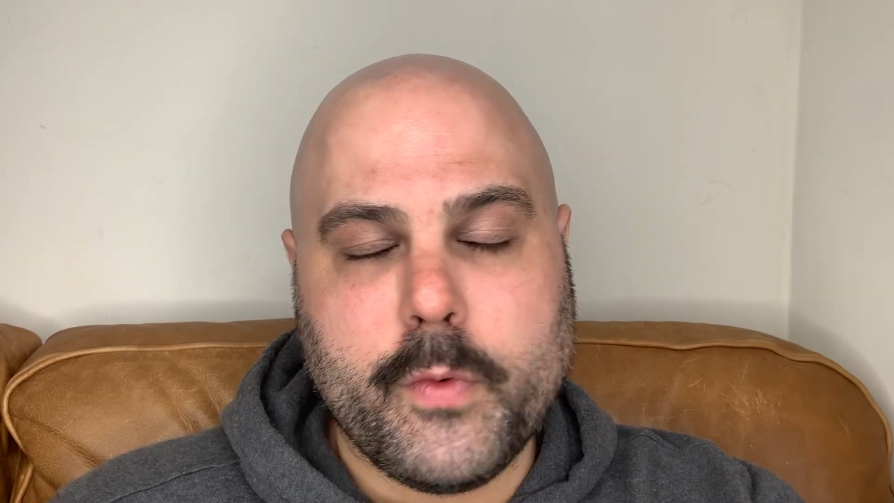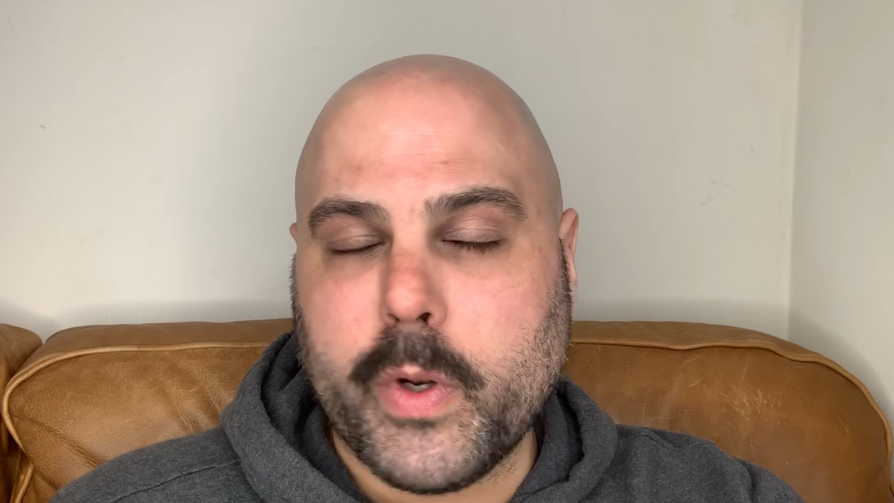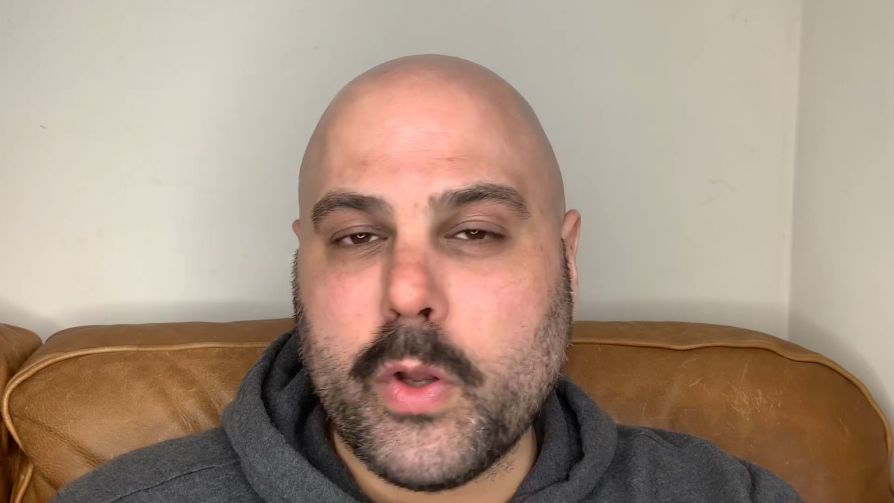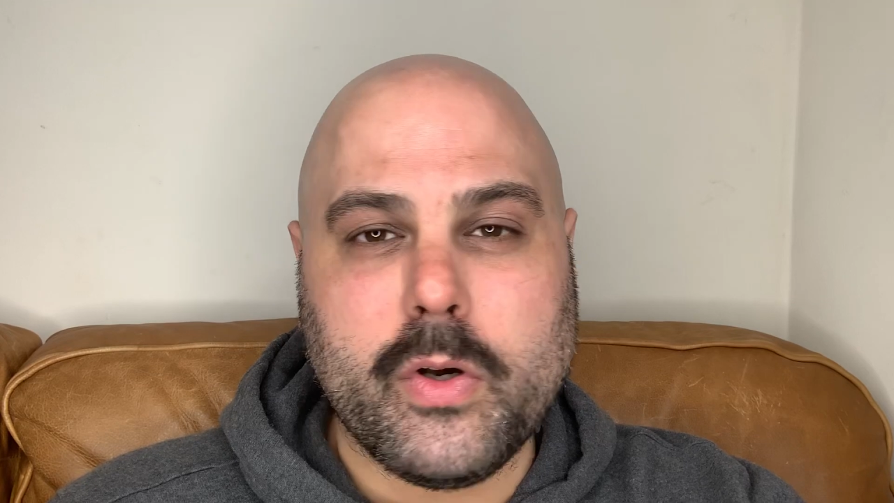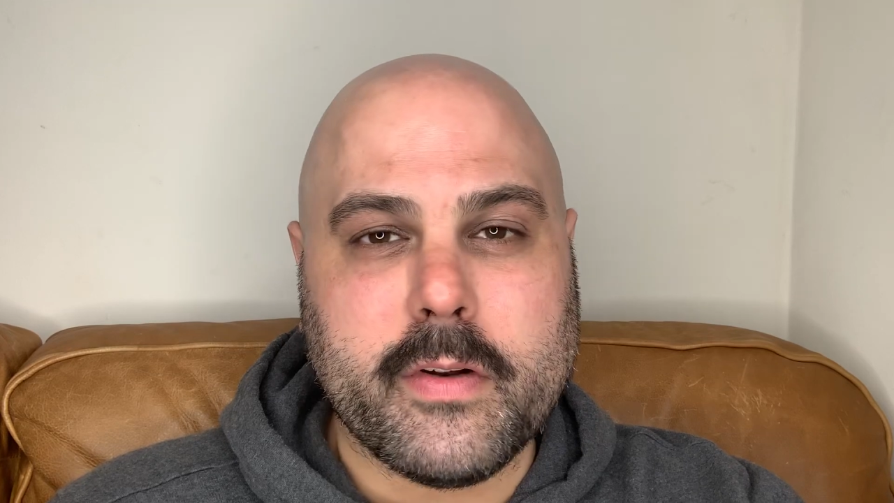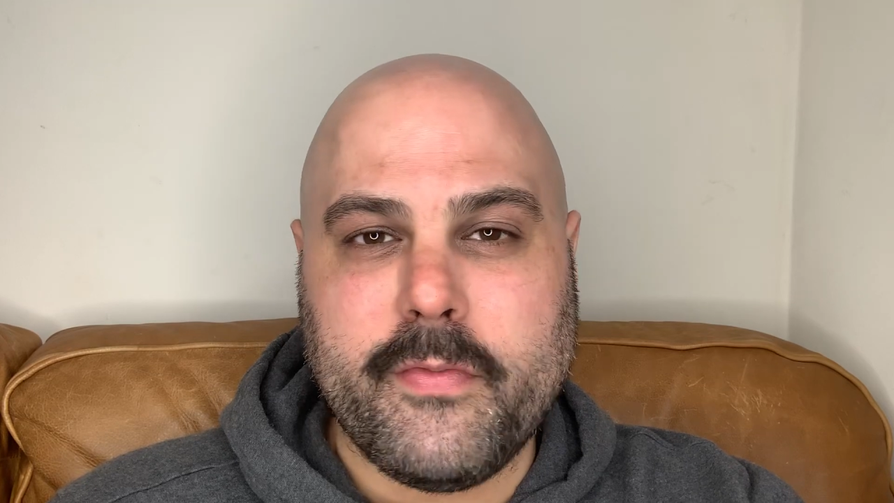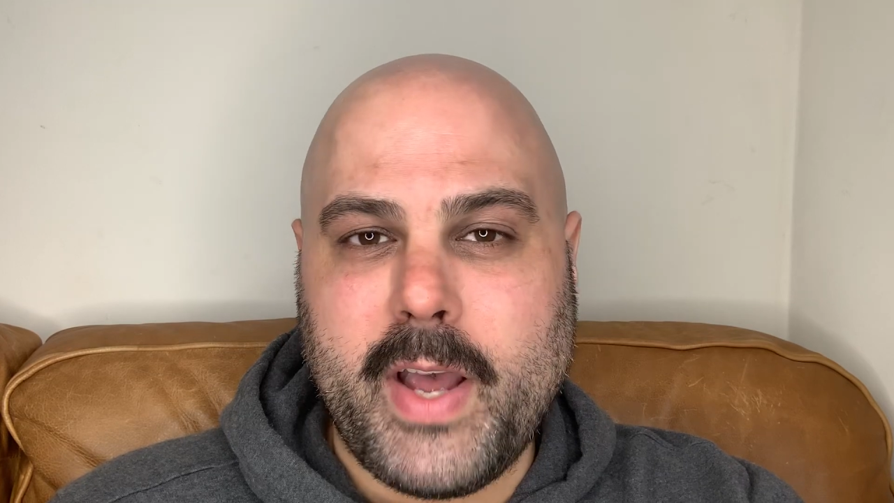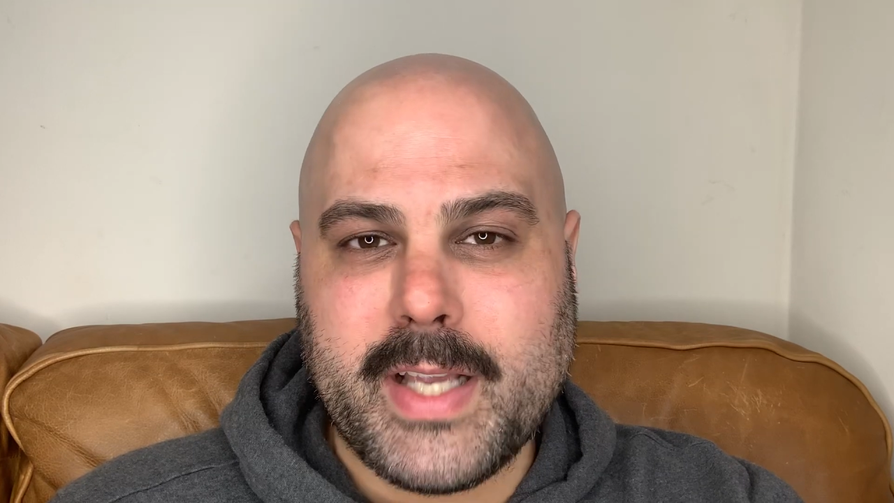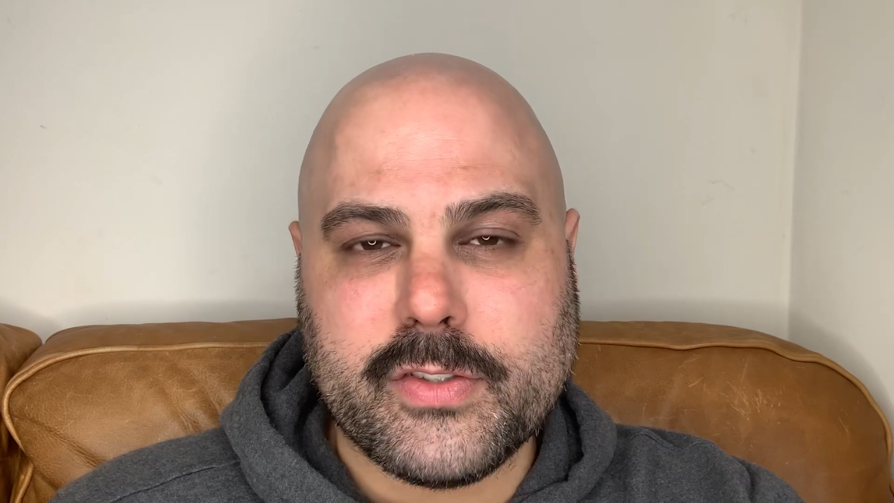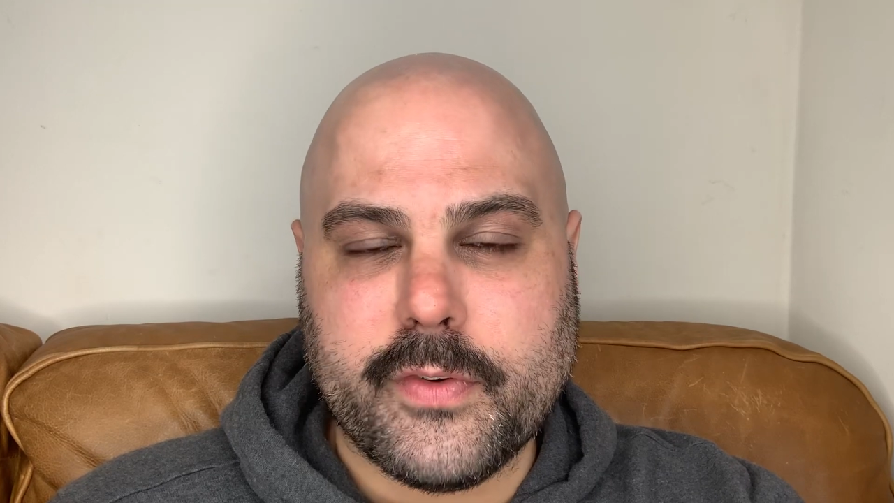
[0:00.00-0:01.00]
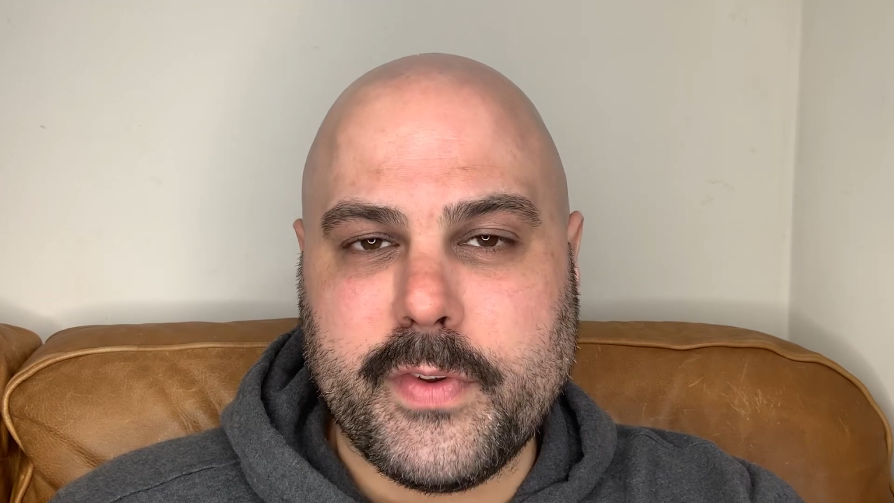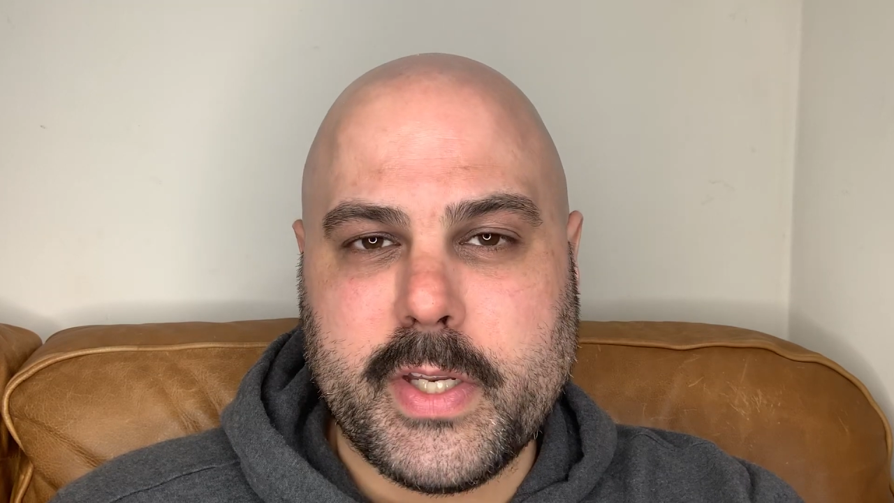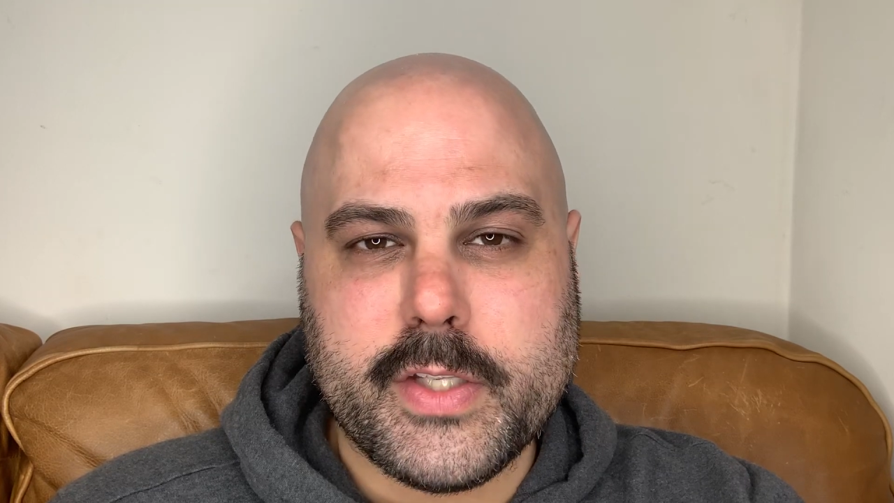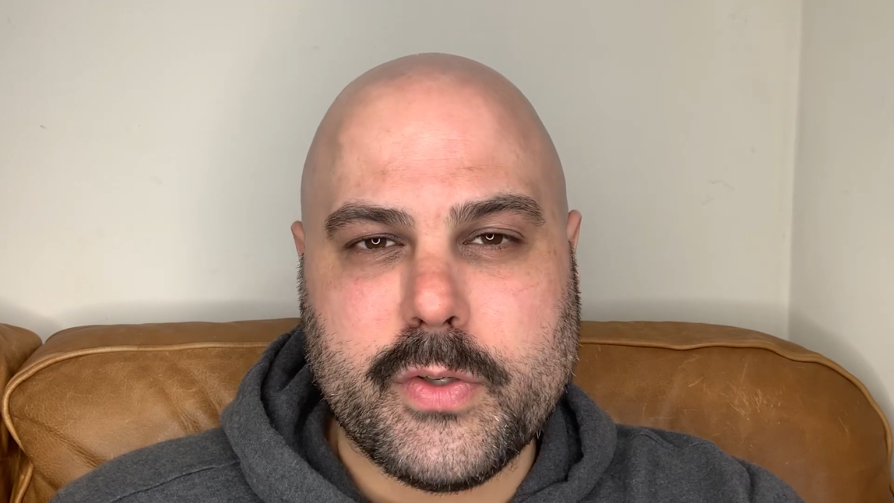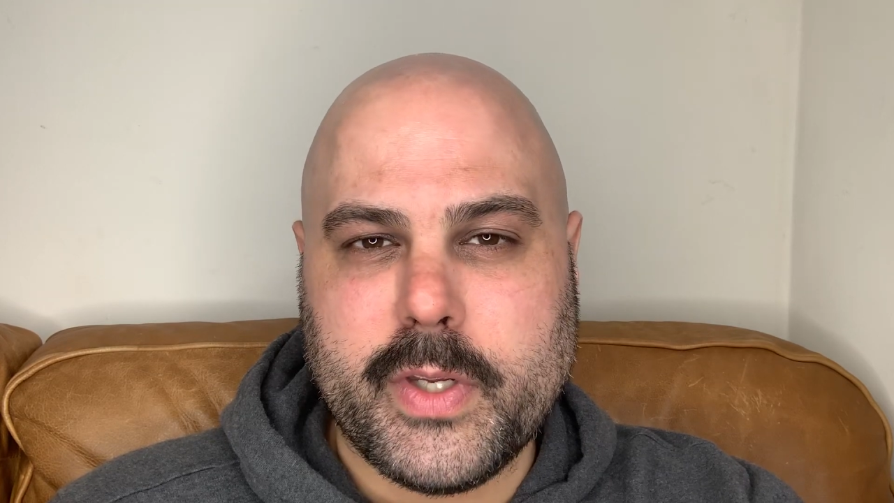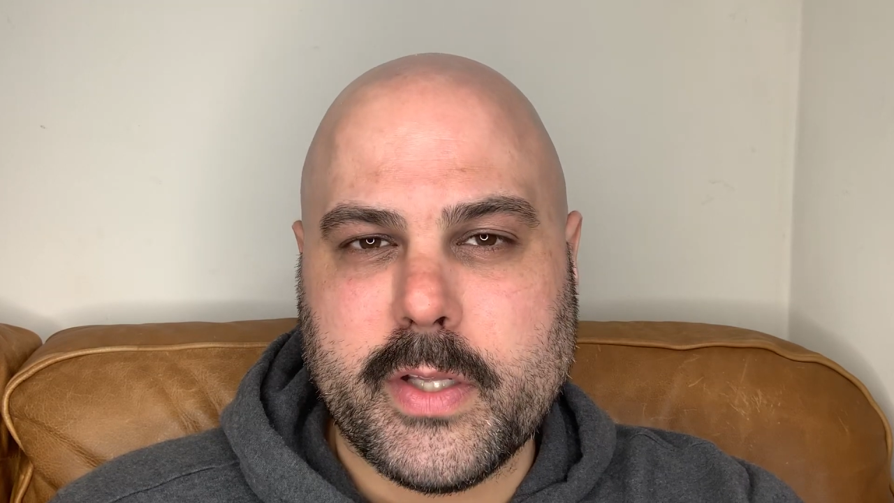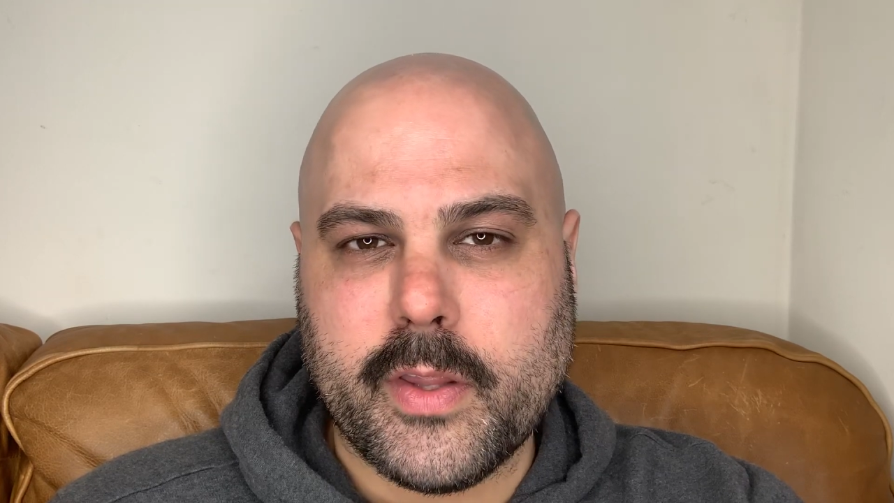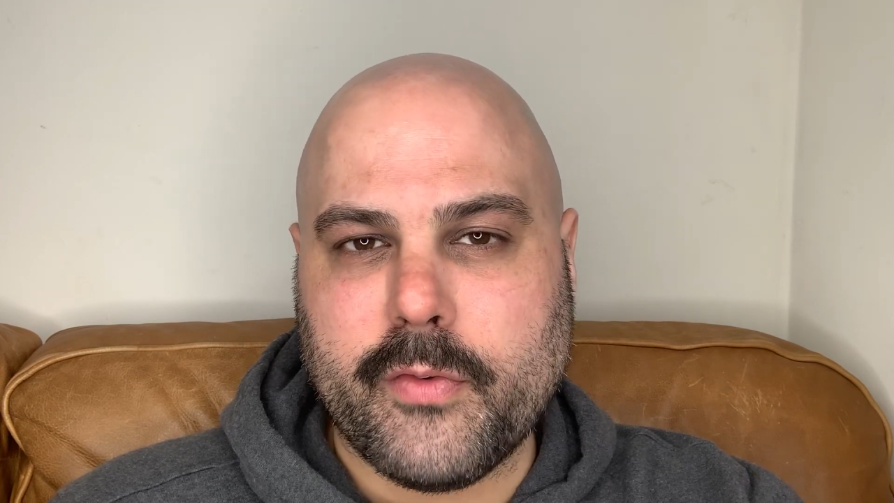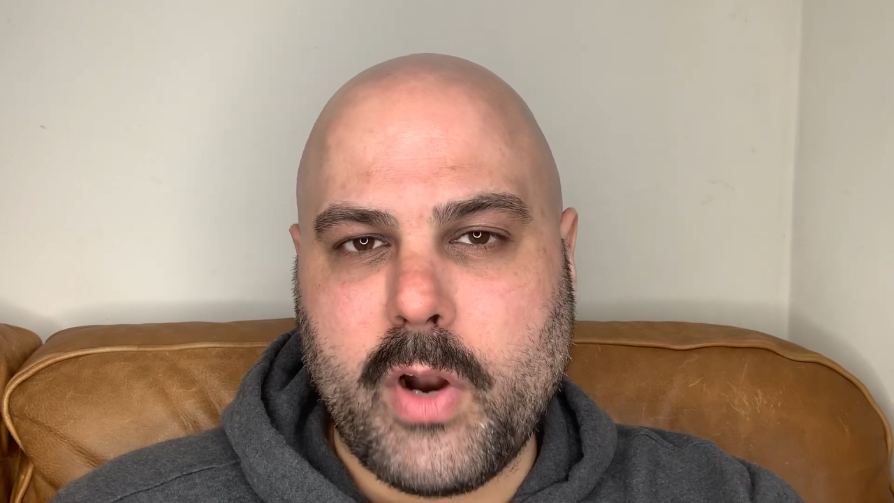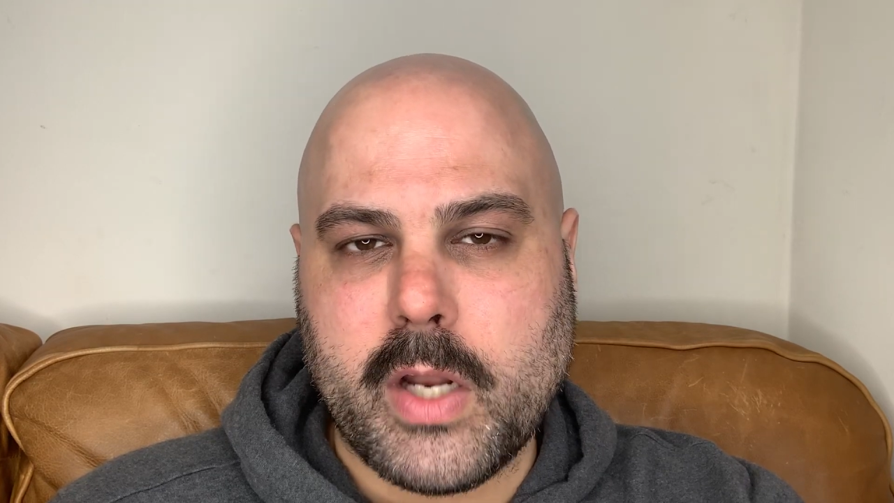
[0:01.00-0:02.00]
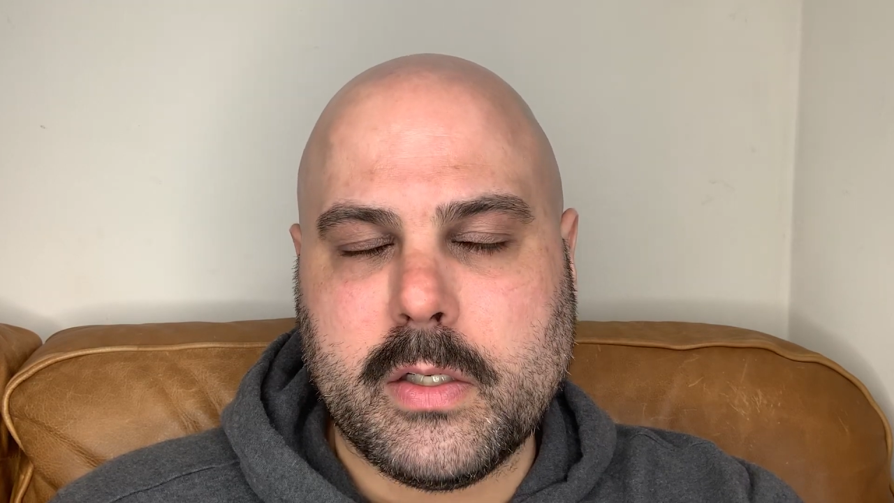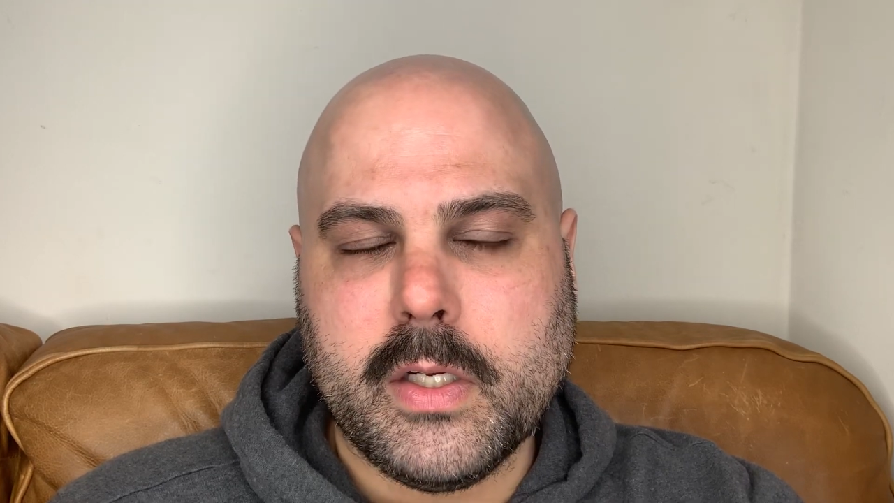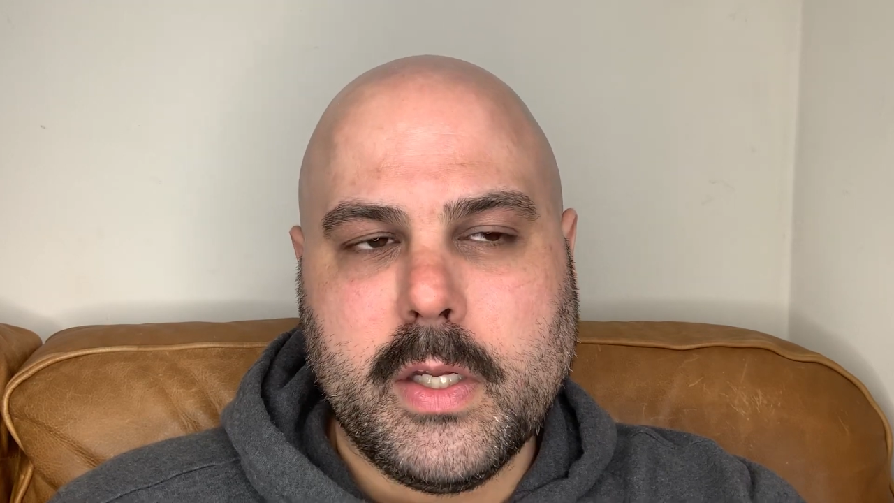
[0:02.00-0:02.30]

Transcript: If you want to go a little faster, if you need to, you hit the throttle.